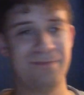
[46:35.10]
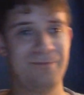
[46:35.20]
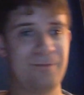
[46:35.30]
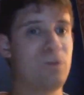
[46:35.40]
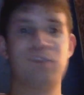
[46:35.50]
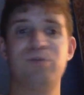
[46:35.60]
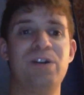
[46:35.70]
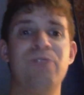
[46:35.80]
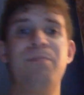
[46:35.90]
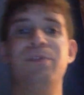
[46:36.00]
Of course,
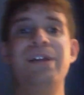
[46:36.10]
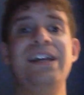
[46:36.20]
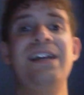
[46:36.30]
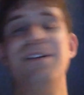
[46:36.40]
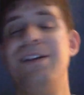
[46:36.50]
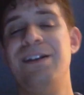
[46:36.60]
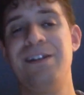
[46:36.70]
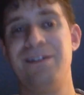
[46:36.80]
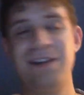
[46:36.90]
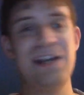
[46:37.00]
Rhea Ripley,
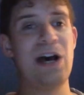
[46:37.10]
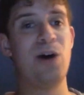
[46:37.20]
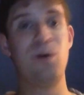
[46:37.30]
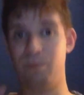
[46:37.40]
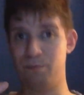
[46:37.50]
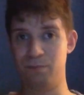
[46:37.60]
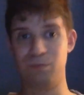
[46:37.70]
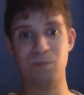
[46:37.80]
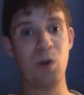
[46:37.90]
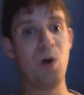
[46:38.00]
you know,
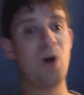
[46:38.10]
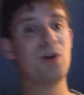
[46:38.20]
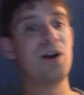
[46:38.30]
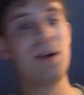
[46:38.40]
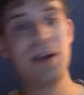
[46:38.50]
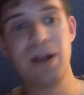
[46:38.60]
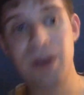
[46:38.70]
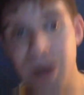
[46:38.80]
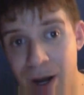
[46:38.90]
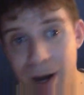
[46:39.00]
no longer
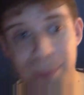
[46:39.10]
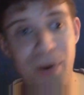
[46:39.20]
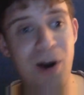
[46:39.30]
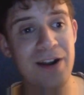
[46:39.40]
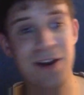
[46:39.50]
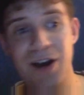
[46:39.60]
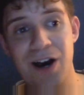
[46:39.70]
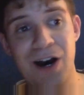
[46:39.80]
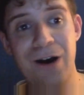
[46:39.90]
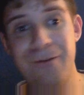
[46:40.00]
a part
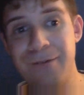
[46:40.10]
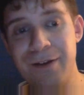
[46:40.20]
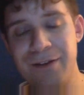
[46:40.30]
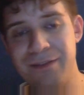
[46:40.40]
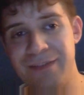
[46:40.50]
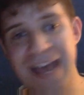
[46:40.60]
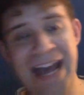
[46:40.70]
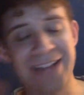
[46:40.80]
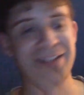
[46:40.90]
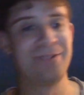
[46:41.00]
of
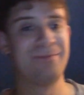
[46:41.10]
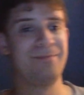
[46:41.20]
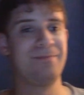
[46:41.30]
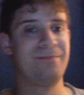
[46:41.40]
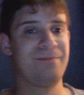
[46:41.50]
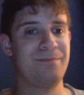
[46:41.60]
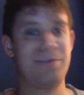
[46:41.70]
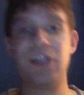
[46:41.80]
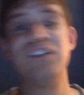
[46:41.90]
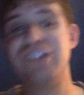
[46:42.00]
that
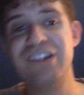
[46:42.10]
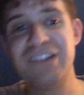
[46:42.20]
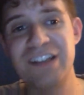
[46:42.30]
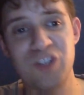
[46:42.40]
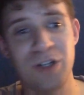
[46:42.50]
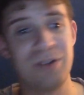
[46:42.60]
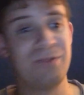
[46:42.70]
because she's injured.